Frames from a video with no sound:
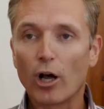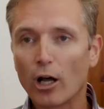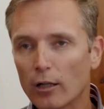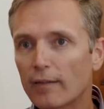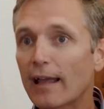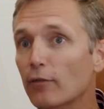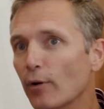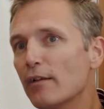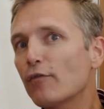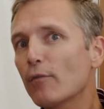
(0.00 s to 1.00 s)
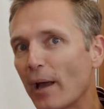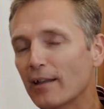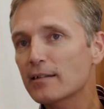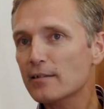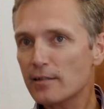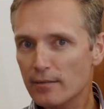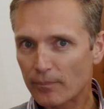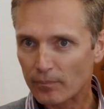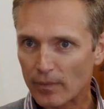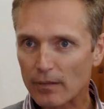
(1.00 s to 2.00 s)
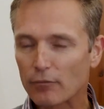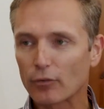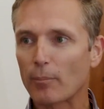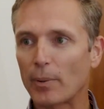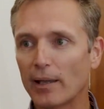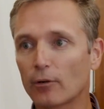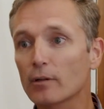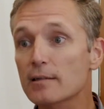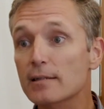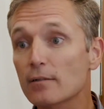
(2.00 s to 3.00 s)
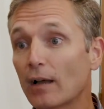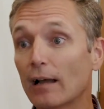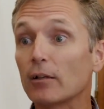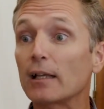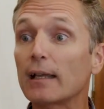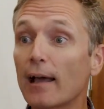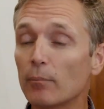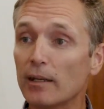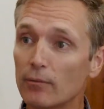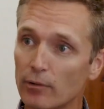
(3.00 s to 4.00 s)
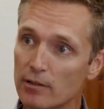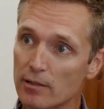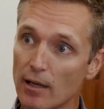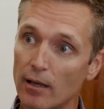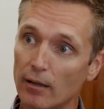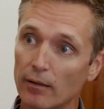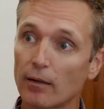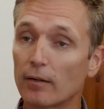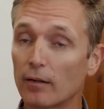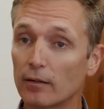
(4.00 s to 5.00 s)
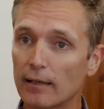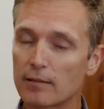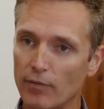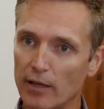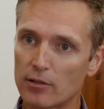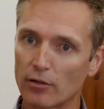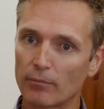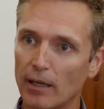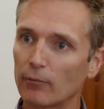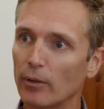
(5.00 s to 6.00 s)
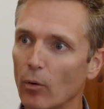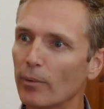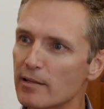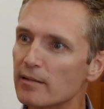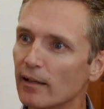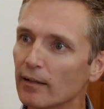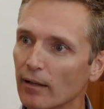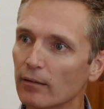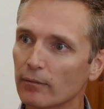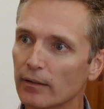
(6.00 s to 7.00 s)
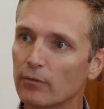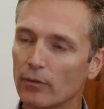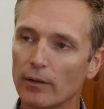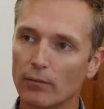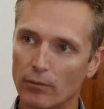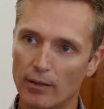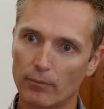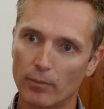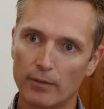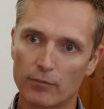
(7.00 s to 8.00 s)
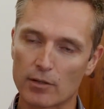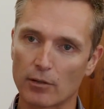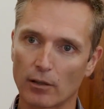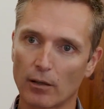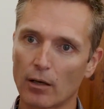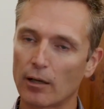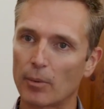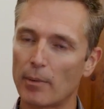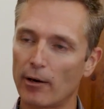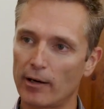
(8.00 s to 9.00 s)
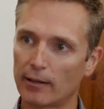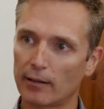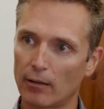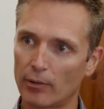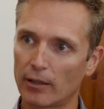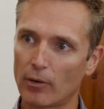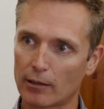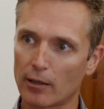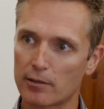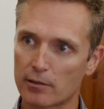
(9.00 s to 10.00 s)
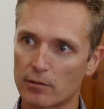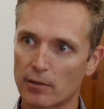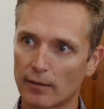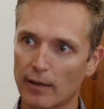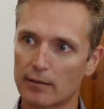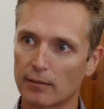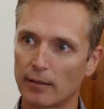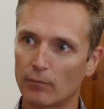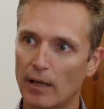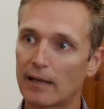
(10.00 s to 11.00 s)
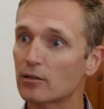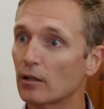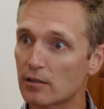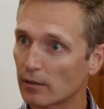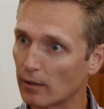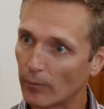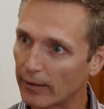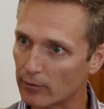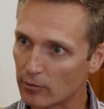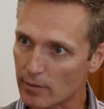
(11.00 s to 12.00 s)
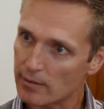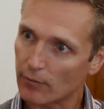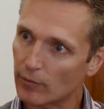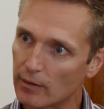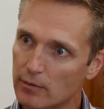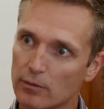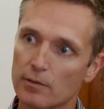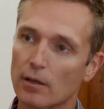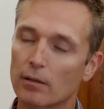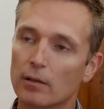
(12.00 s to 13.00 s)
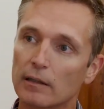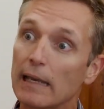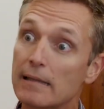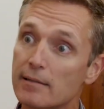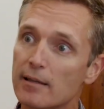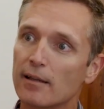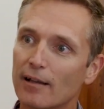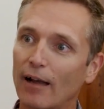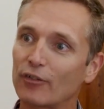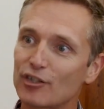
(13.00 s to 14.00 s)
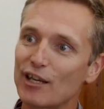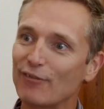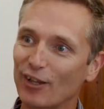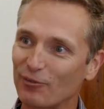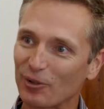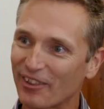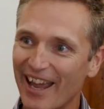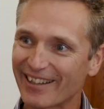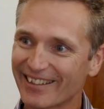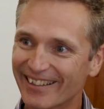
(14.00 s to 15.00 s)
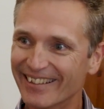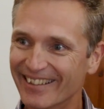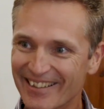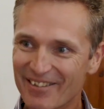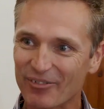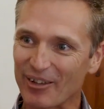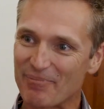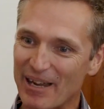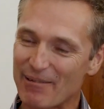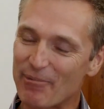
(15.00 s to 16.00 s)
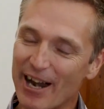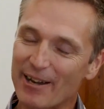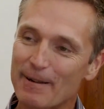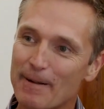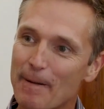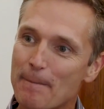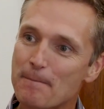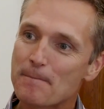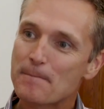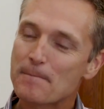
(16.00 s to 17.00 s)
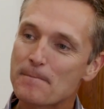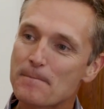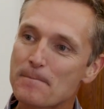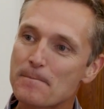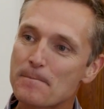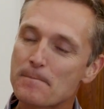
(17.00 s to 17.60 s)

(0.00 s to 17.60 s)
Well, that's really for Mantis. For the Bear Grylls Survival Academy, which is our the next venture of mine, we're almost there. Yeah, we okay. we, we we just got to lock up America now. We're quite close to doing that, and then Antarctica, we can do stuff there too. So yes, I've achieved it with that. Okay. For the Bay brand. The, the, the, the,